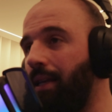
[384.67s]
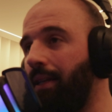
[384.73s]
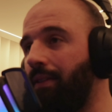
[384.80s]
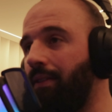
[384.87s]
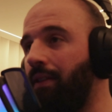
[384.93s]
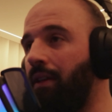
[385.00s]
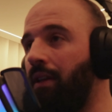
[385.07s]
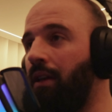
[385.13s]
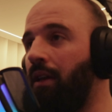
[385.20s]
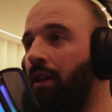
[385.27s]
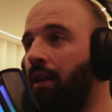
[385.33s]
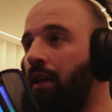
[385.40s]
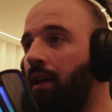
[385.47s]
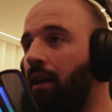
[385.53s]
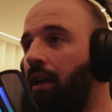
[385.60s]
that,
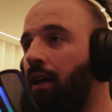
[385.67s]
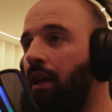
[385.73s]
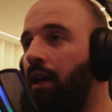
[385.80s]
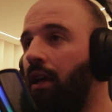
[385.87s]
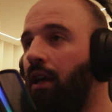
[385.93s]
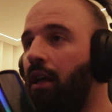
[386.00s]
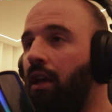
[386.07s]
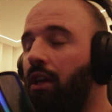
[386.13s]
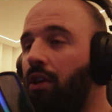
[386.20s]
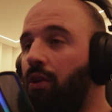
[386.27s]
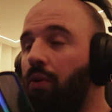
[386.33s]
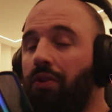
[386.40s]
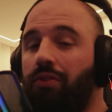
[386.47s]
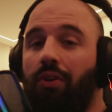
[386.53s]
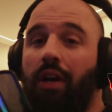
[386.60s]

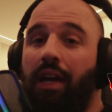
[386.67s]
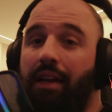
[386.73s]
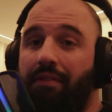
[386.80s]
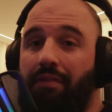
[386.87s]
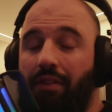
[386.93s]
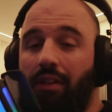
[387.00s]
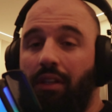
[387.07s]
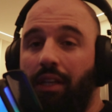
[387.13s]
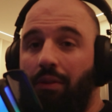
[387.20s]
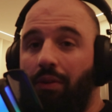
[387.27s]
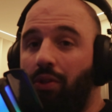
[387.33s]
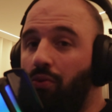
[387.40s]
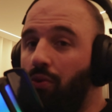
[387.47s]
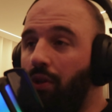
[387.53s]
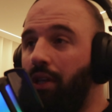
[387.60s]
you also have the
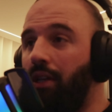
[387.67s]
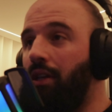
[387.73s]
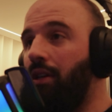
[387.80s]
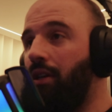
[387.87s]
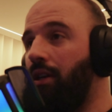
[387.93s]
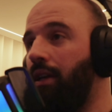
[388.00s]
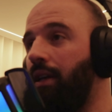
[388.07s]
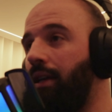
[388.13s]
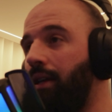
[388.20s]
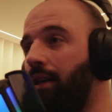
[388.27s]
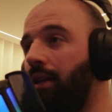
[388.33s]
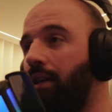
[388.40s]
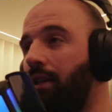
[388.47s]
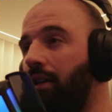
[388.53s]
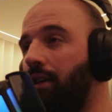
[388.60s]
liquid cooling
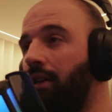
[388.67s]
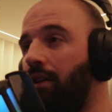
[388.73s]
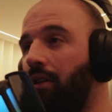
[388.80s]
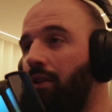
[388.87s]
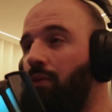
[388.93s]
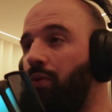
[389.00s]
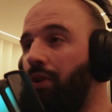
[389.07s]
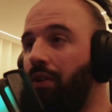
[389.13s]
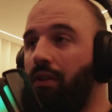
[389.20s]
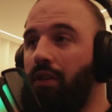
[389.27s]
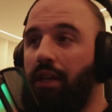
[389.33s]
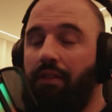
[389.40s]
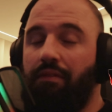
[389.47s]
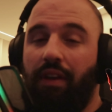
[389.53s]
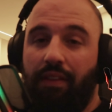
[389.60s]
real
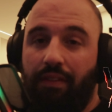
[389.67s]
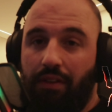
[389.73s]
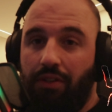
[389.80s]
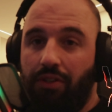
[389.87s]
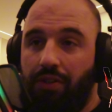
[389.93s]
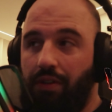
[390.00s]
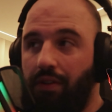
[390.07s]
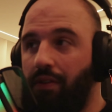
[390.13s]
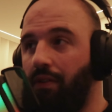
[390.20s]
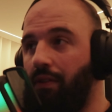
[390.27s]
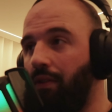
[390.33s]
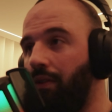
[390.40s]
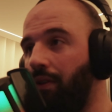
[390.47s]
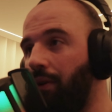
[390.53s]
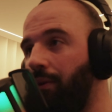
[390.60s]
advantage,
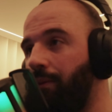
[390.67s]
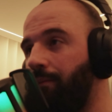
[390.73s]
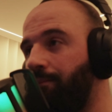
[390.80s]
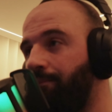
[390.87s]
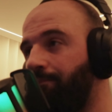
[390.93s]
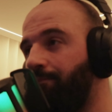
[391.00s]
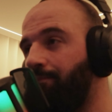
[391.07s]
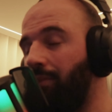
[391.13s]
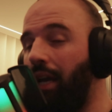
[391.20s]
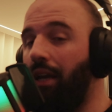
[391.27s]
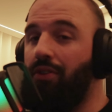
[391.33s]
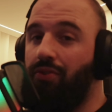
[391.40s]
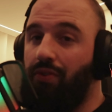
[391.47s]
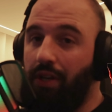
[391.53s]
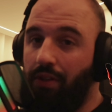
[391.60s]
you know,
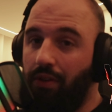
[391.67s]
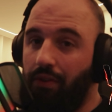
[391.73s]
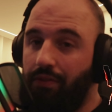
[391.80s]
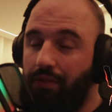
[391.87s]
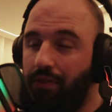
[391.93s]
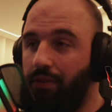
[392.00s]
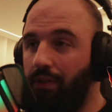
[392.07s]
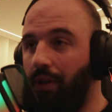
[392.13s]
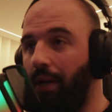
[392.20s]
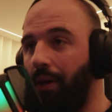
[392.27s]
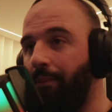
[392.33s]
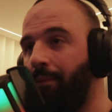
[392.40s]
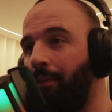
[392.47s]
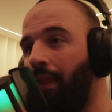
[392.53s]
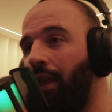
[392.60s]
and trade-offs.
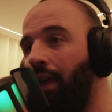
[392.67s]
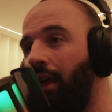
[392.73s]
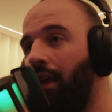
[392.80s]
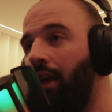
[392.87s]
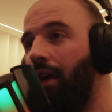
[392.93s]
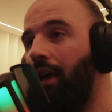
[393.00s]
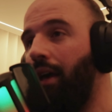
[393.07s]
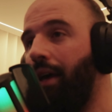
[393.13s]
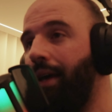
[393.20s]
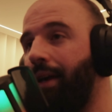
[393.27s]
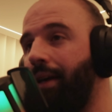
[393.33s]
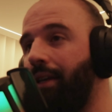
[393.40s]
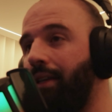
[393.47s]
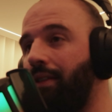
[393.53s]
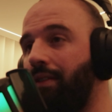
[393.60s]
Okay,
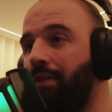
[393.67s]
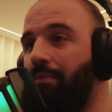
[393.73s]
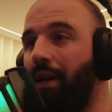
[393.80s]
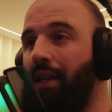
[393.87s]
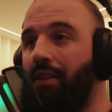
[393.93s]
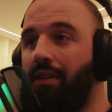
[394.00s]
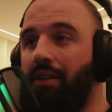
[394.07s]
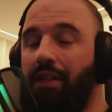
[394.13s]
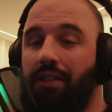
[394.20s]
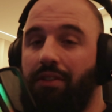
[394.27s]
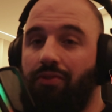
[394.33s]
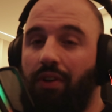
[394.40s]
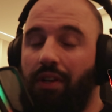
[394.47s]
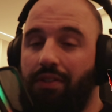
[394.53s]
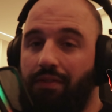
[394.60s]
it's better heat
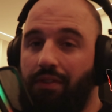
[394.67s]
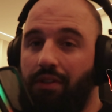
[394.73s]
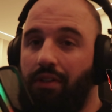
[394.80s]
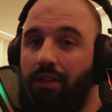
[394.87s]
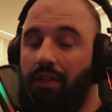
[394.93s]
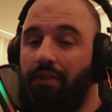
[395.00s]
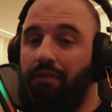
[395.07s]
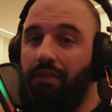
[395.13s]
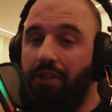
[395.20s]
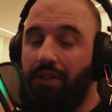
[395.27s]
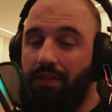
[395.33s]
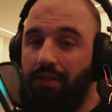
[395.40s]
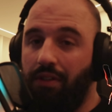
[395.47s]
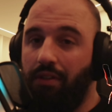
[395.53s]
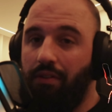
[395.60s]
transfer
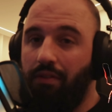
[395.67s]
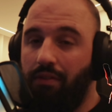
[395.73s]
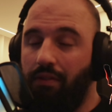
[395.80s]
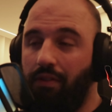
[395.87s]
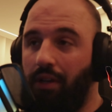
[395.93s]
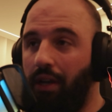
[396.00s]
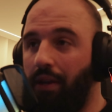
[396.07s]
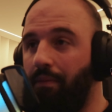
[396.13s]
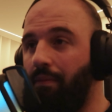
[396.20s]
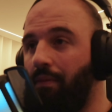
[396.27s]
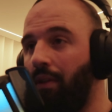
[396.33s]
efficiency. Okay,